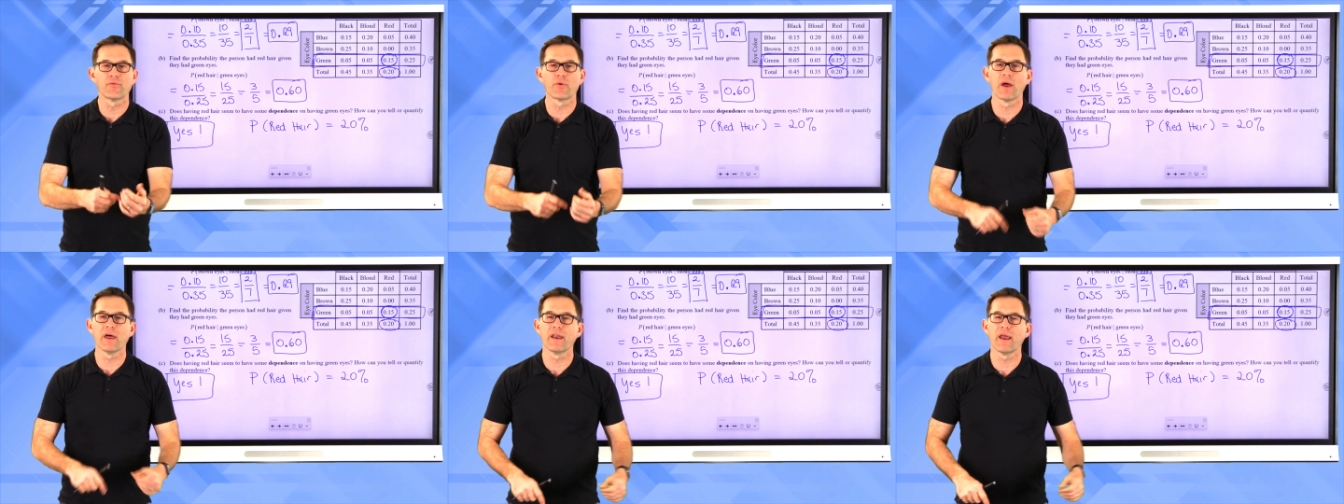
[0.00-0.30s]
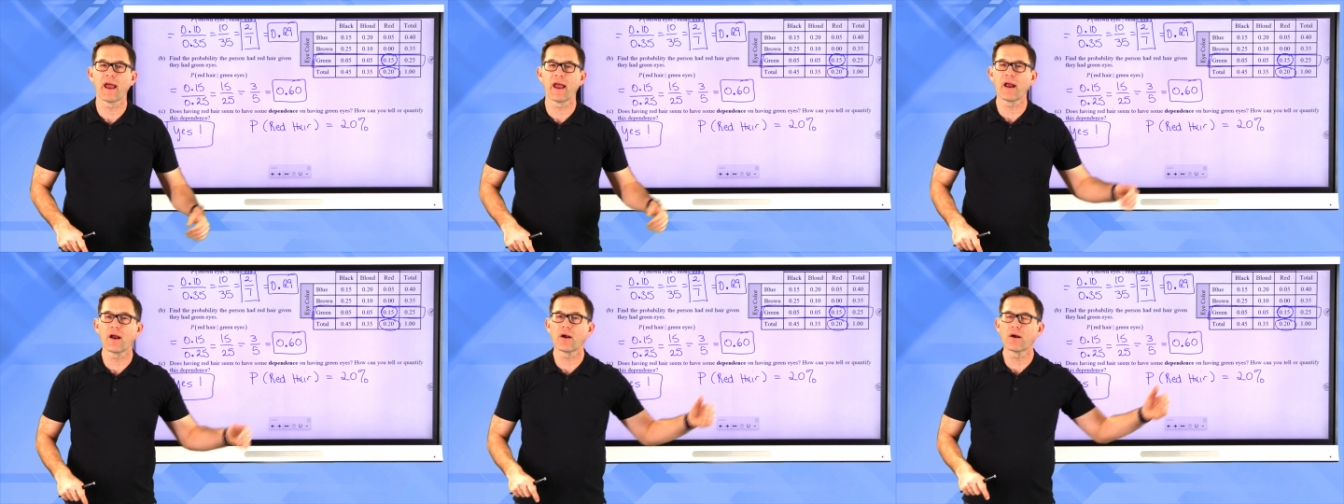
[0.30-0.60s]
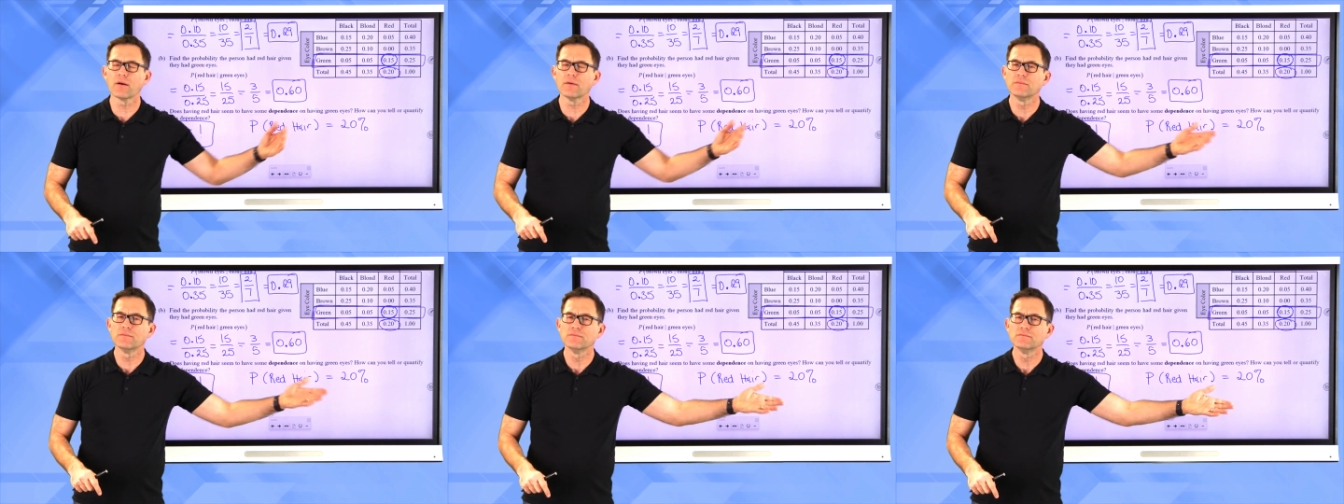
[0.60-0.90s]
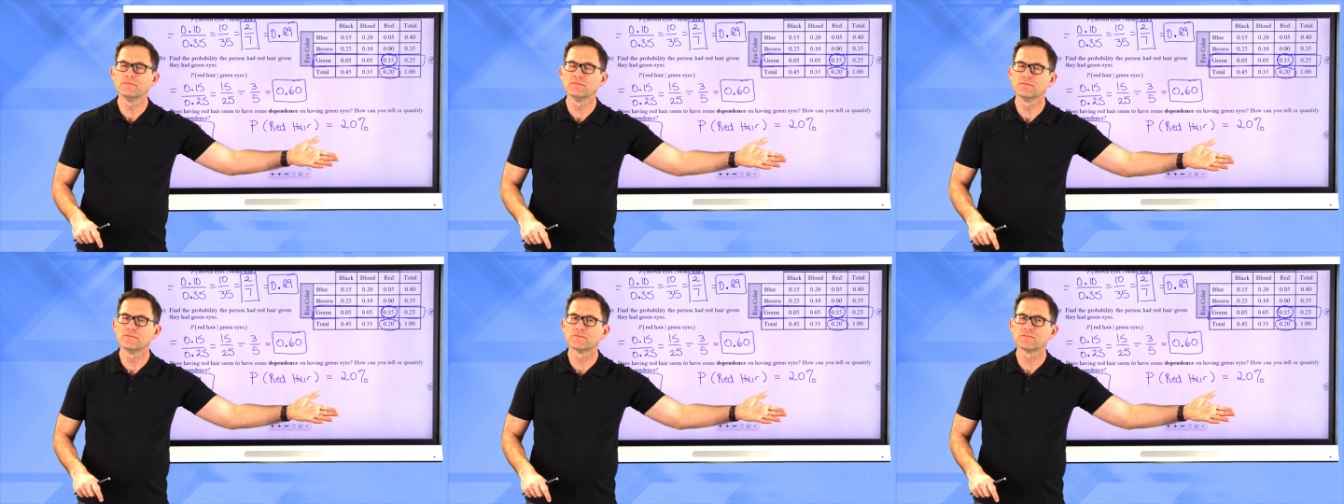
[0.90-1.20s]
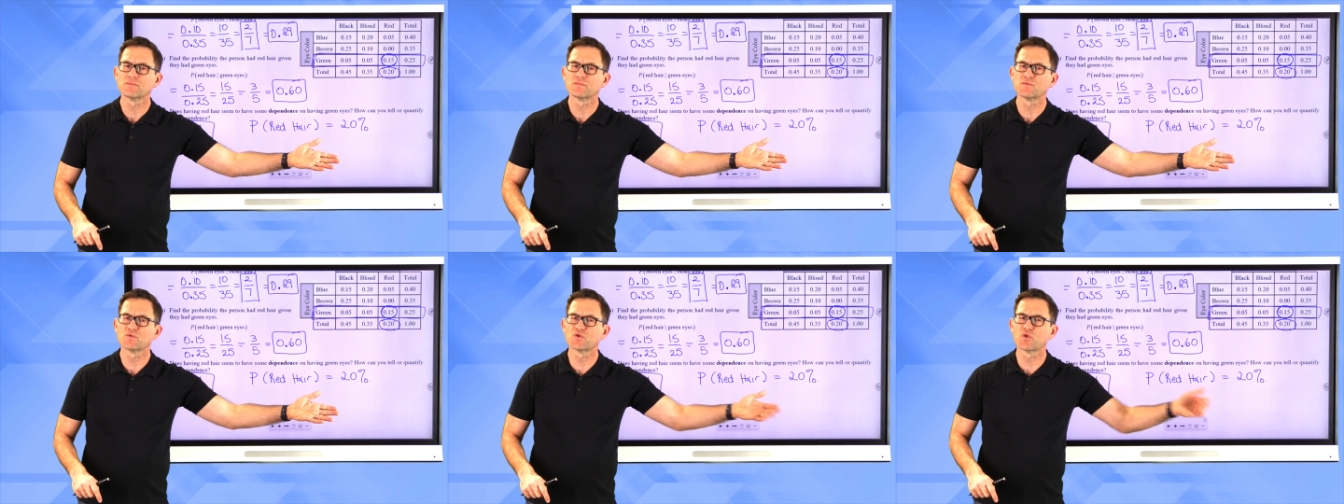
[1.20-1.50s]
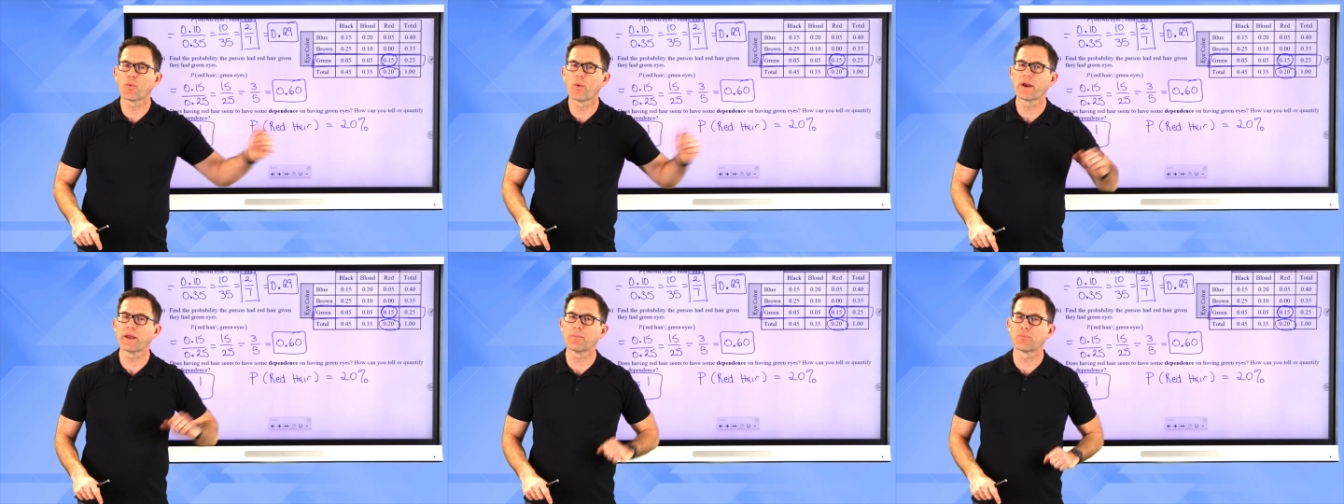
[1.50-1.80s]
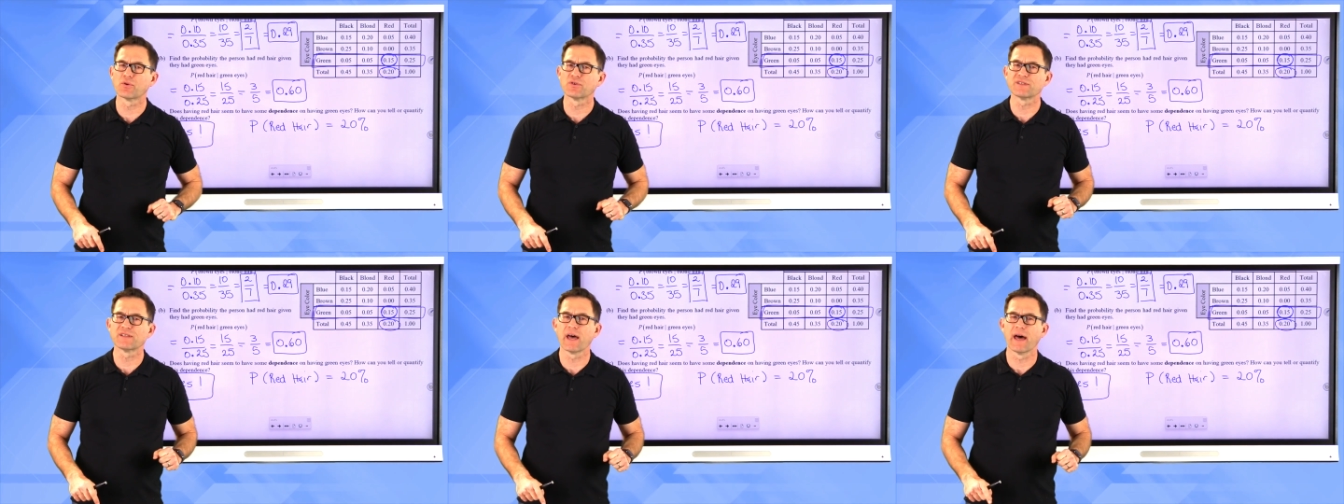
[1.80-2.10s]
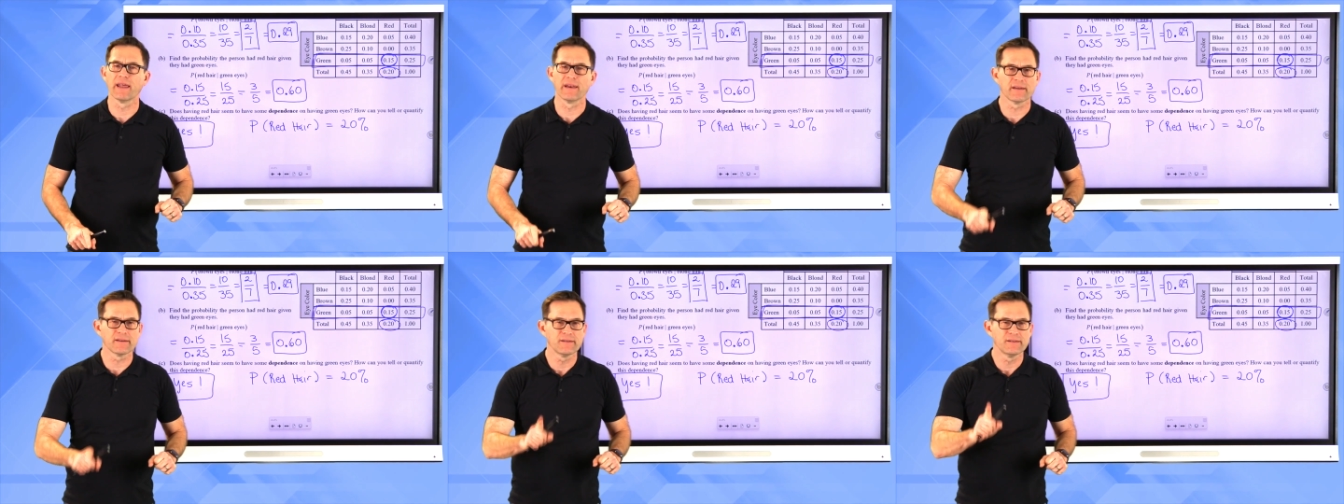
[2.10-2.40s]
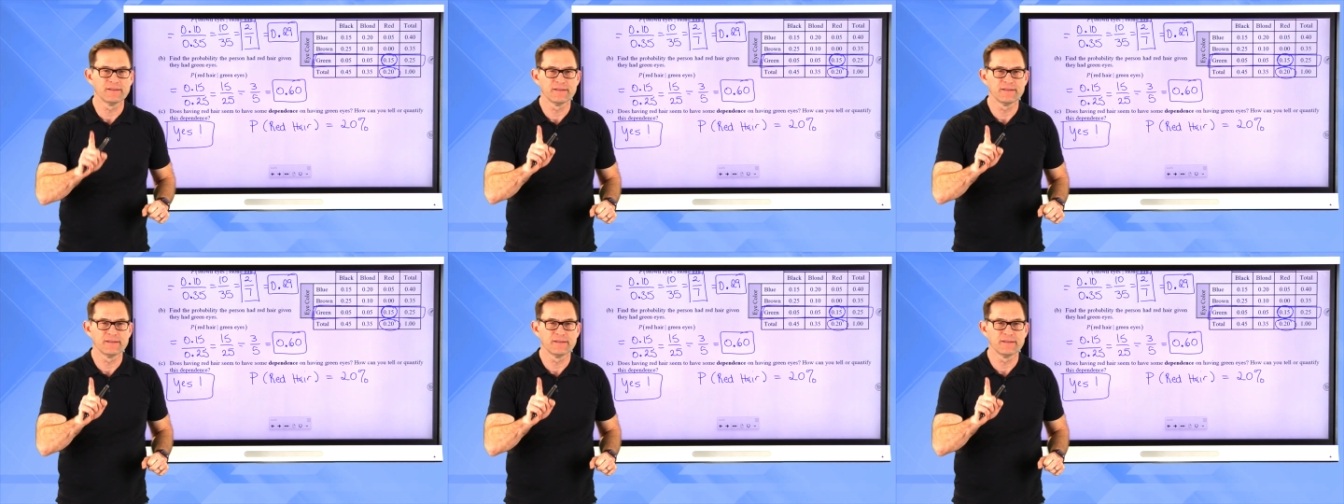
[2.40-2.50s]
red hair? 20%.